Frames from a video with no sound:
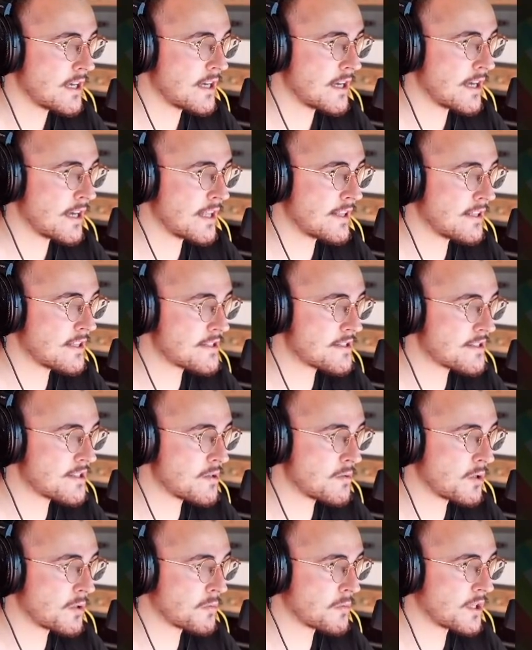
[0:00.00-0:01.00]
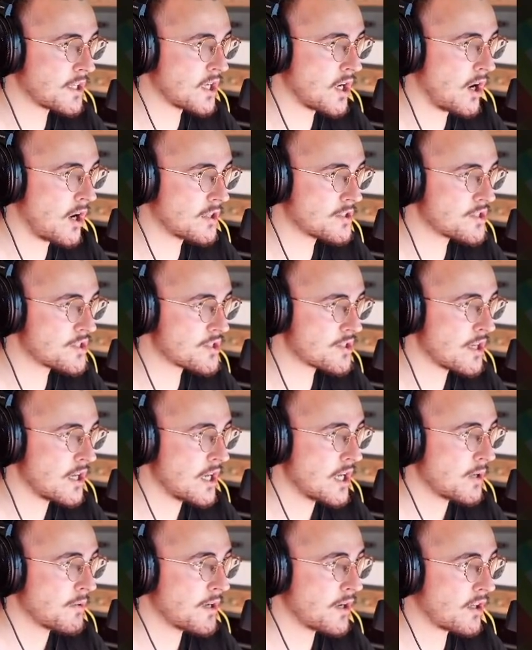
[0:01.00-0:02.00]
and let's see what we got.
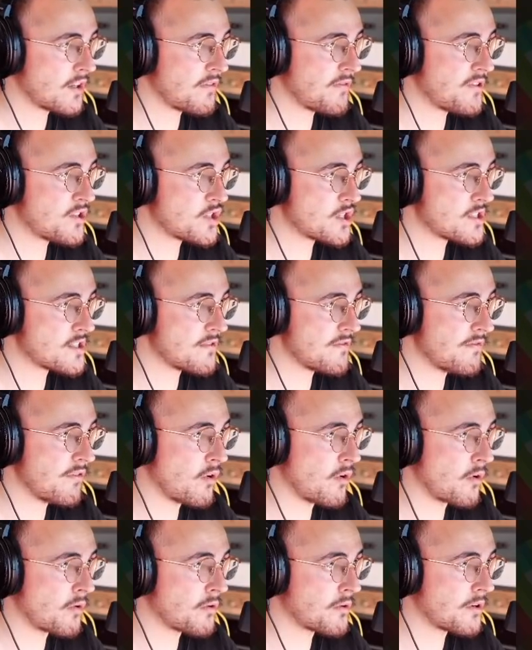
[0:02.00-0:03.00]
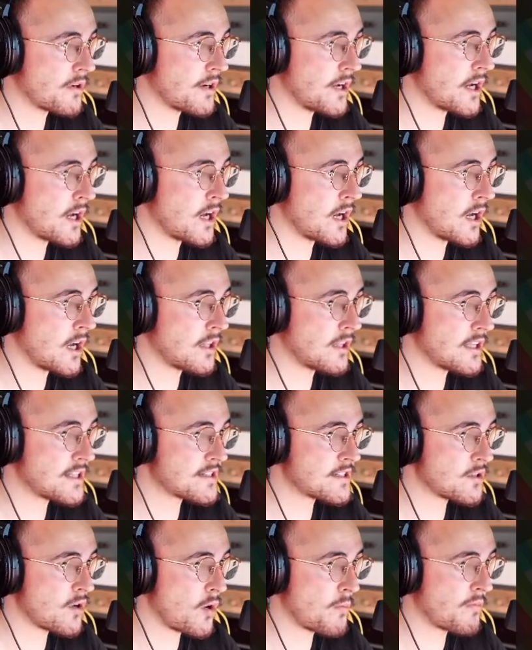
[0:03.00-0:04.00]
We got efficiency 4.
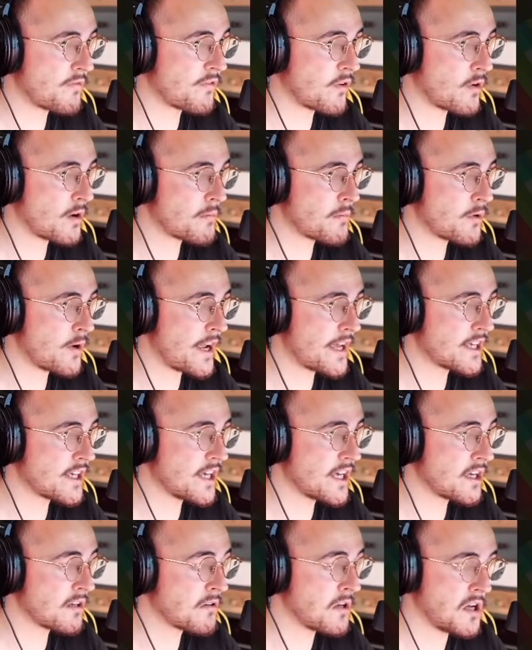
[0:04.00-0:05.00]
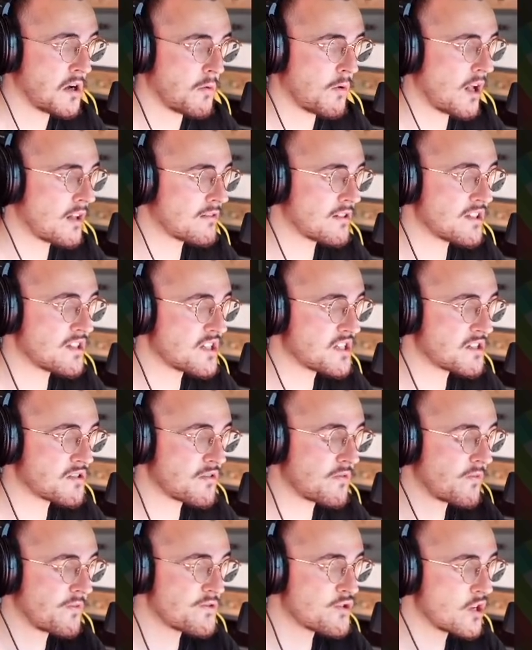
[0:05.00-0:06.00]
Let's hope for unbreaking. Well, this is
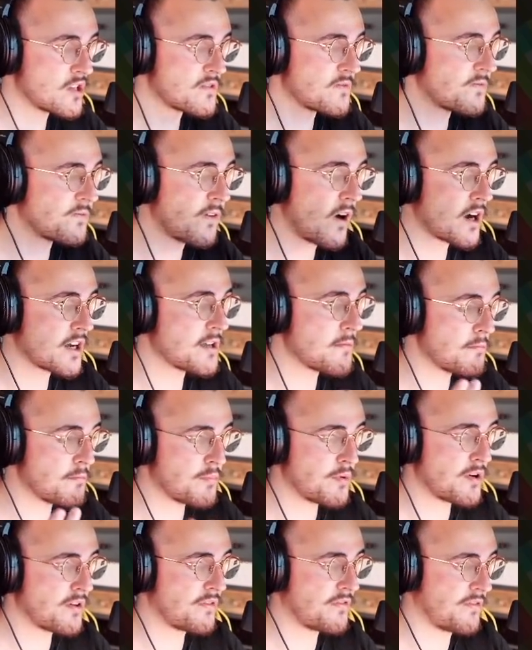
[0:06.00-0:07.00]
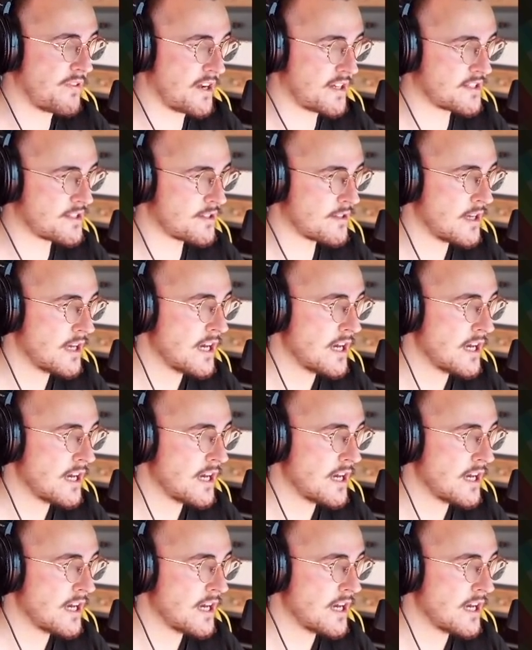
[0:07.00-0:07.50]
just fucking perfect.